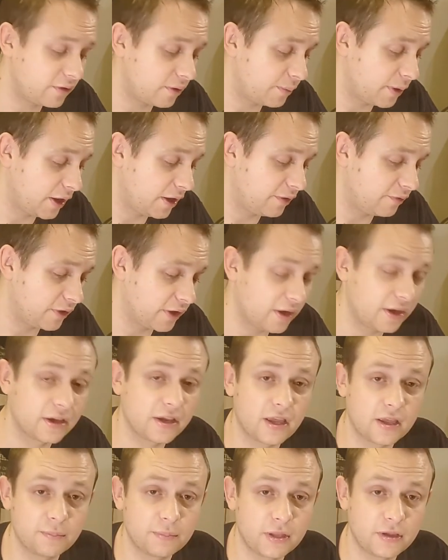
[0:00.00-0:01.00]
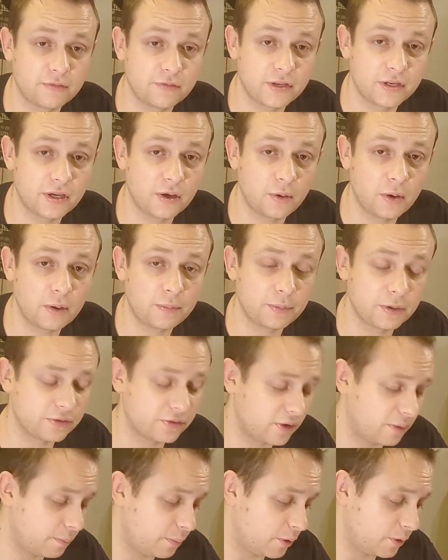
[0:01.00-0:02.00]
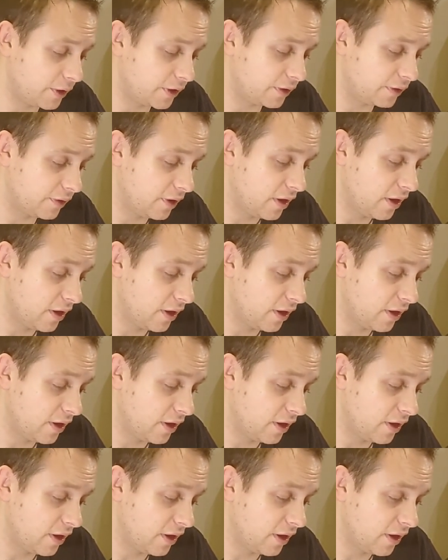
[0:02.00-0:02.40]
I may even get a gameplay video up at some point.